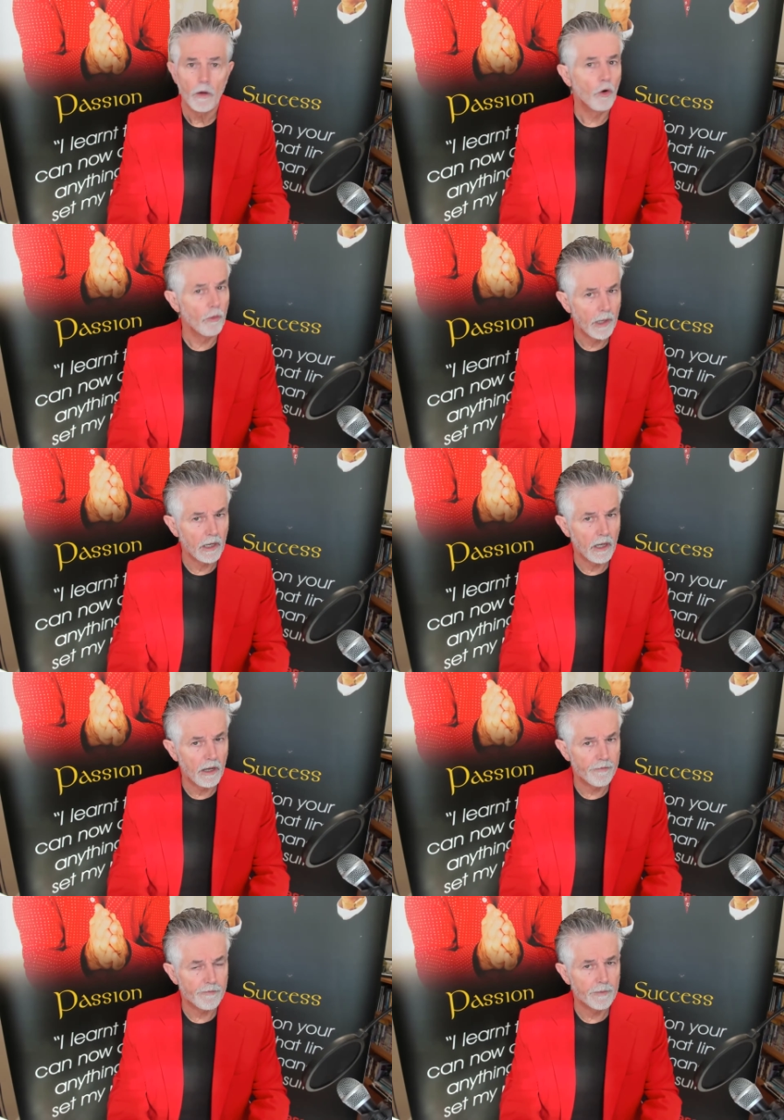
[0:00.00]
All my
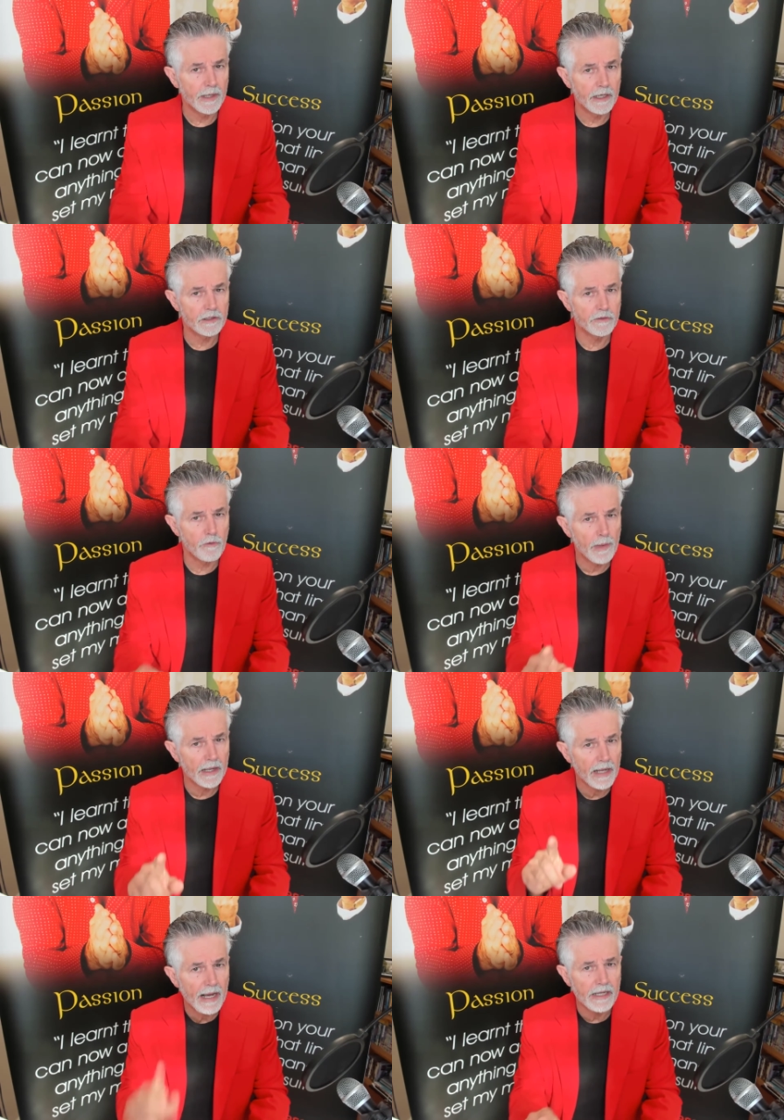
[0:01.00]
life, from the age of
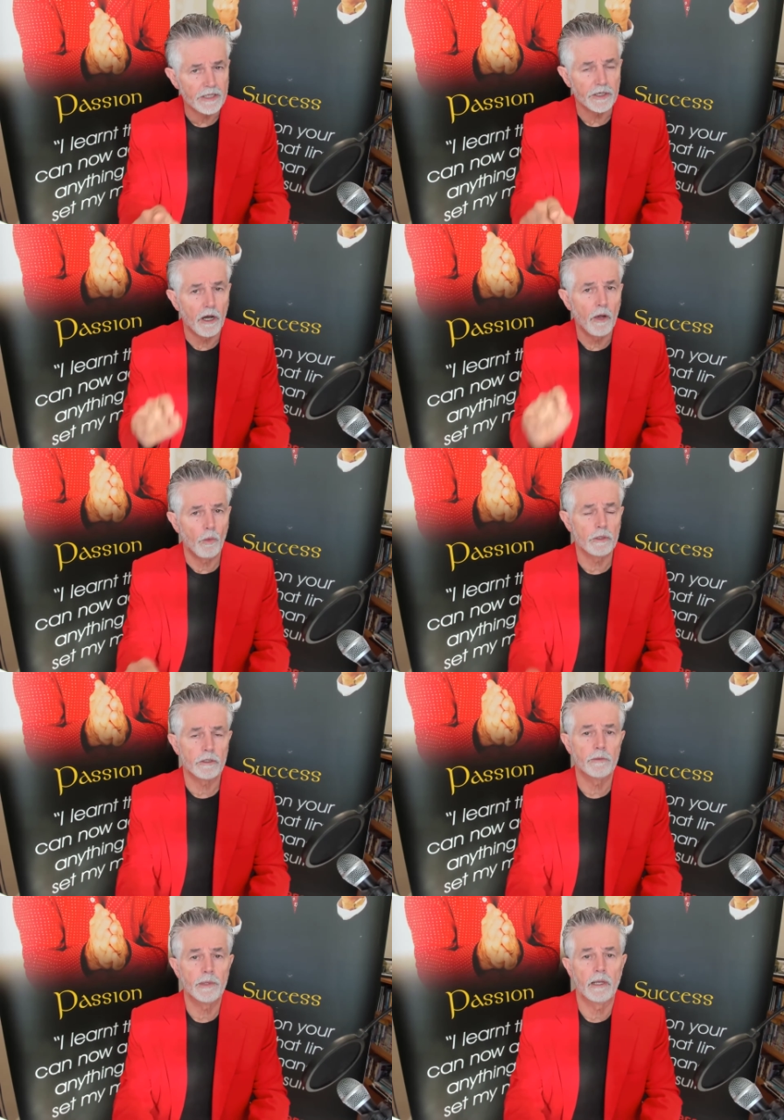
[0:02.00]
about 8, I
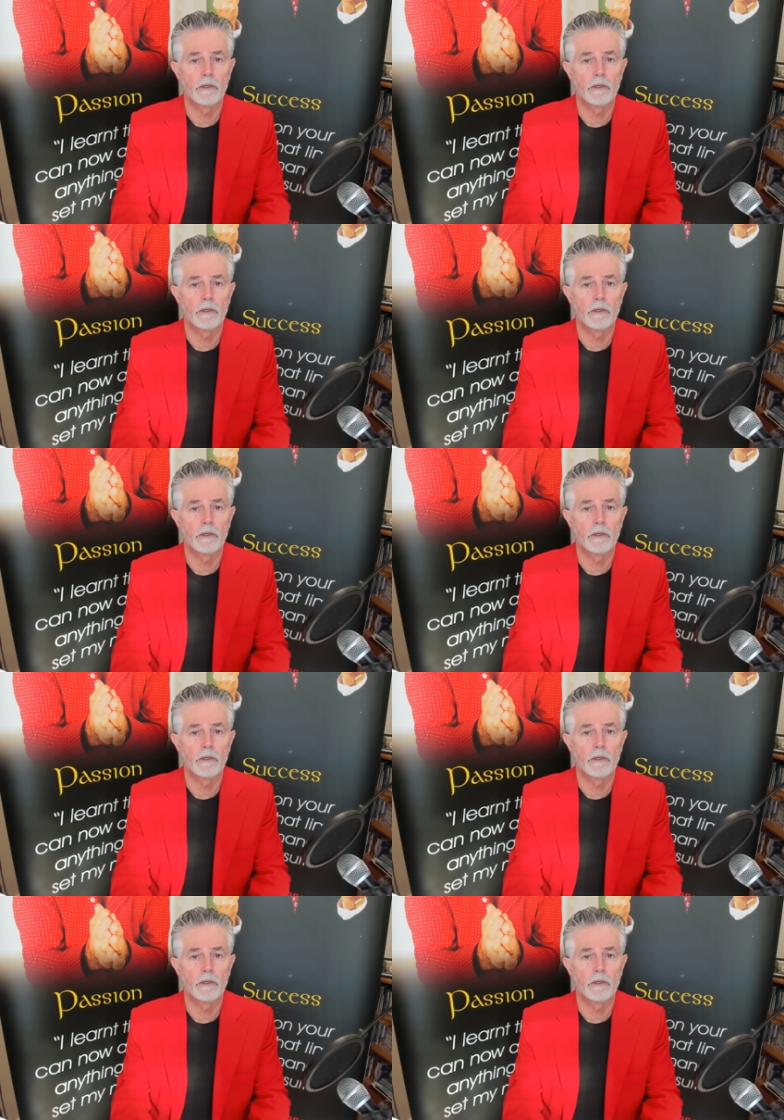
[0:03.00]
wanted to be